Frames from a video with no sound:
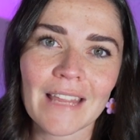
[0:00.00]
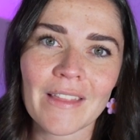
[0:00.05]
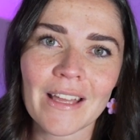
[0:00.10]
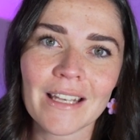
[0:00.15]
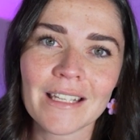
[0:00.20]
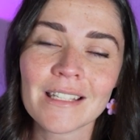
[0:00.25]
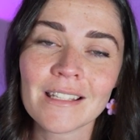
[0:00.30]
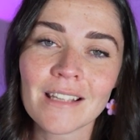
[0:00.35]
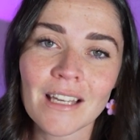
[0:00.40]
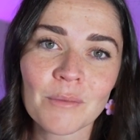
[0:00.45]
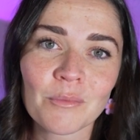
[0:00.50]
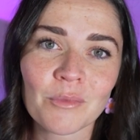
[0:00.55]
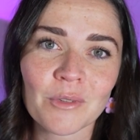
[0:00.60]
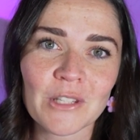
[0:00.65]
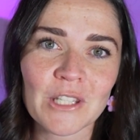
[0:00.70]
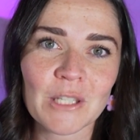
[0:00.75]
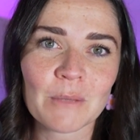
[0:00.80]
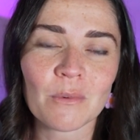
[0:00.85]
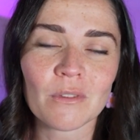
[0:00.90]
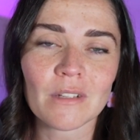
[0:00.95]
And that design
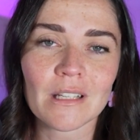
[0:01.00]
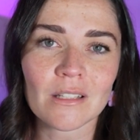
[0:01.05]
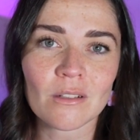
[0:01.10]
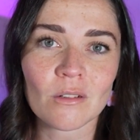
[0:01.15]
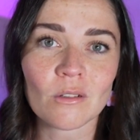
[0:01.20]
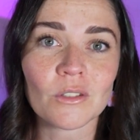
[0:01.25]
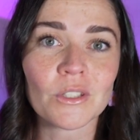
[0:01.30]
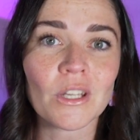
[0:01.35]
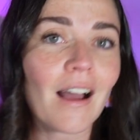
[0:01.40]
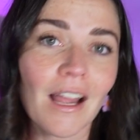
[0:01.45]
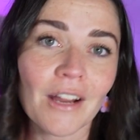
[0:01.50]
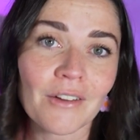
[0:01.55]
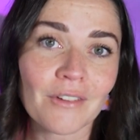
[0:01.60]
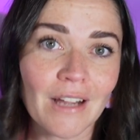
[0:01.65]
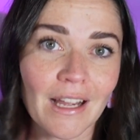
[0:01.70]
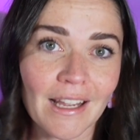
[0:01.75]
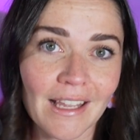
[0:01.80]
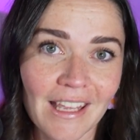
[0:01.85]
principle is called hierarchy.